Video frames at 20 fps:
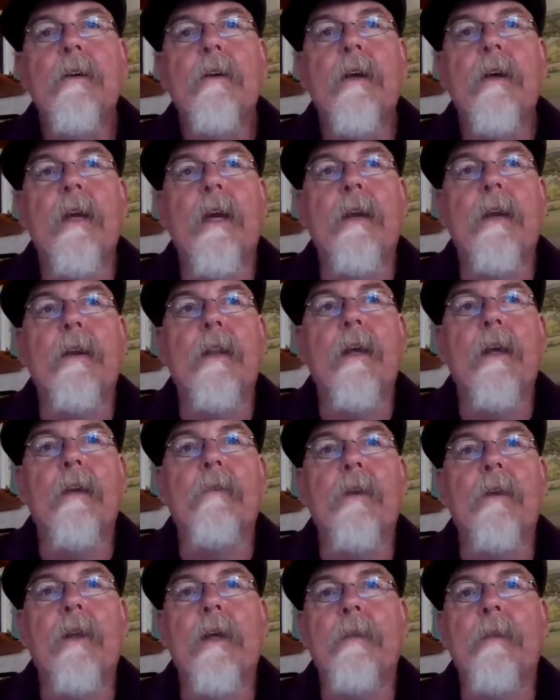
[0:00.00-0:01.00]
and
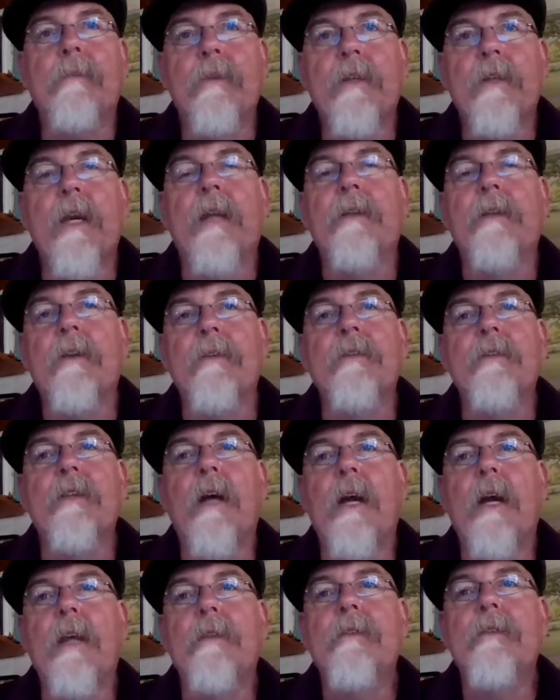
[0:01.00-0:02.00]
really protect those
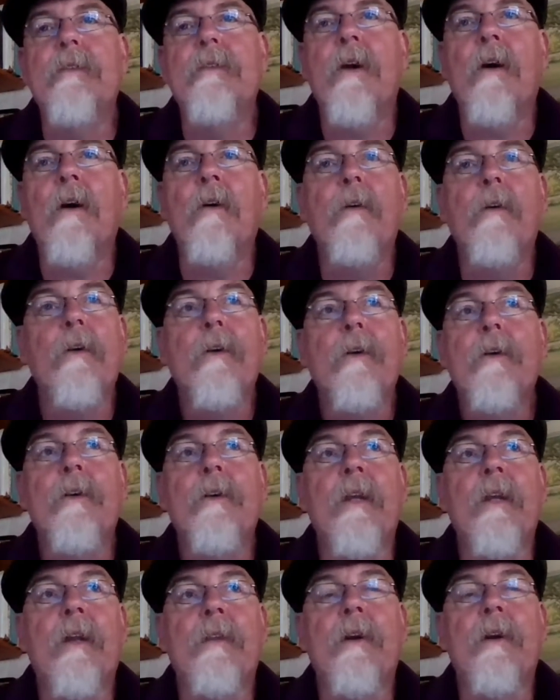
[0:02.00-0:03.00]
sites. So,
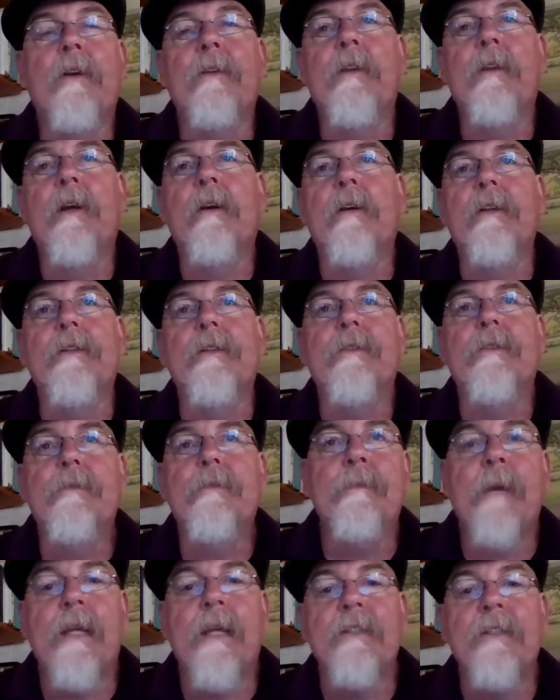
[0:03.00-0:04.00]
there is
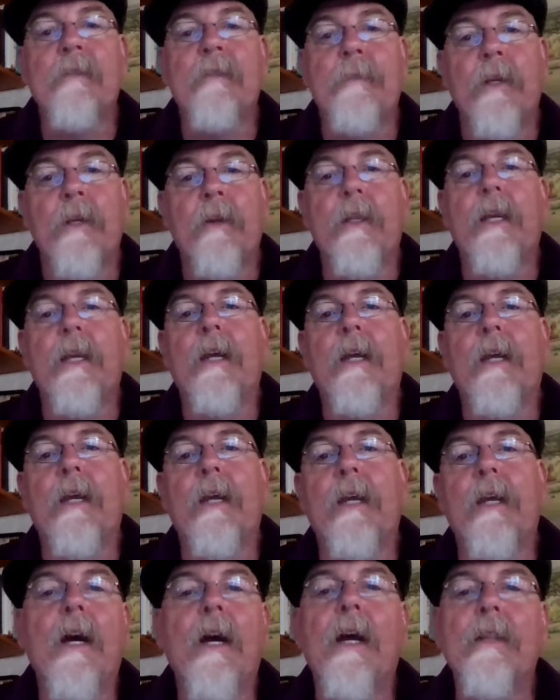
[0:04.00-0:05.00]
responsibility on
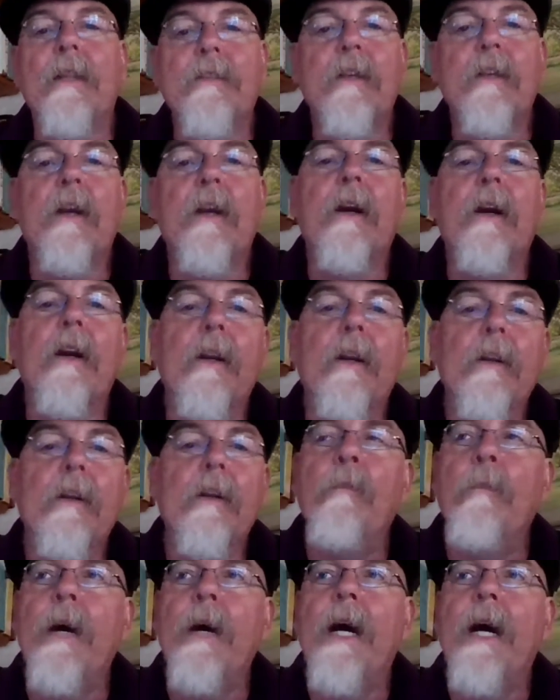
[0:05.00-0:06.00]
different sides here,
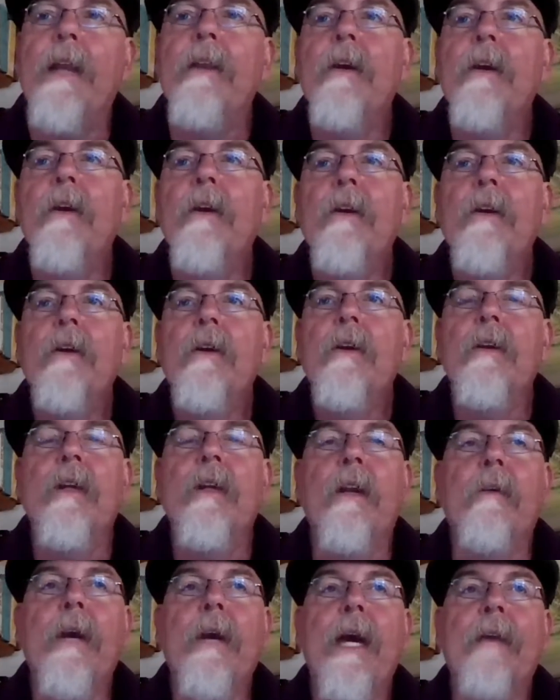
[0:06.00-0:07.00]
but we
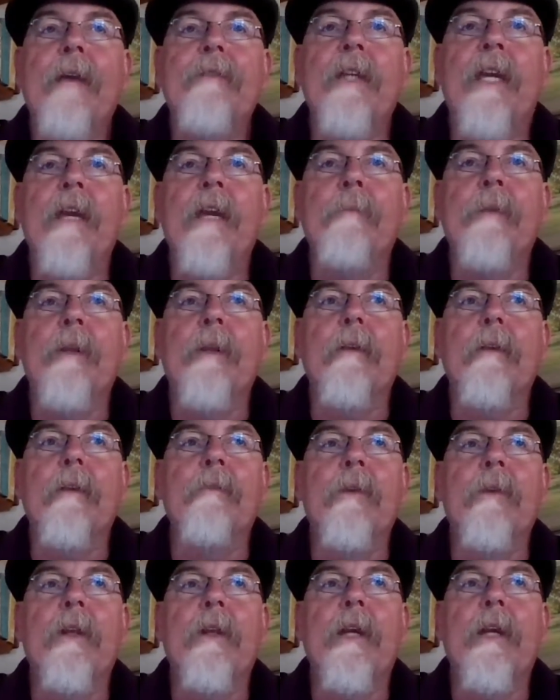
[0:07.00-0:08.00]
really
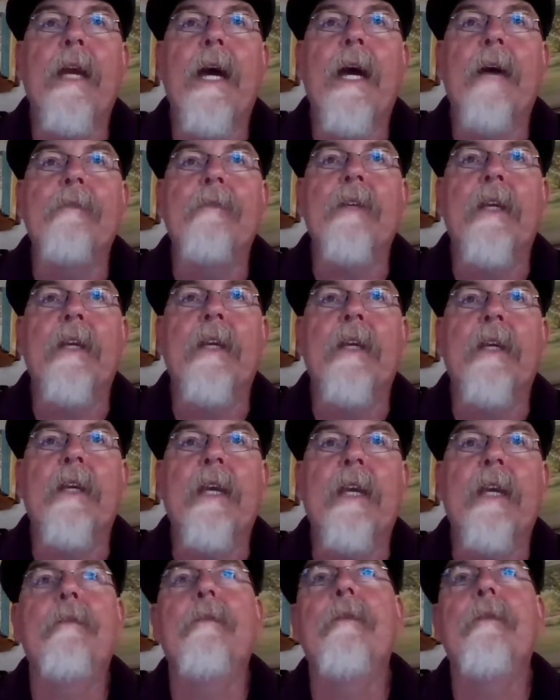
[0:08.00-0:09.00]
have to
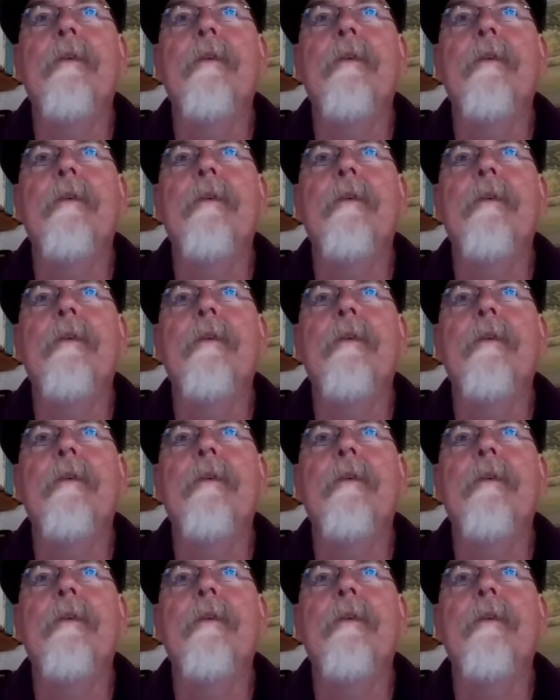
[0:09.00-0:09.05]
keep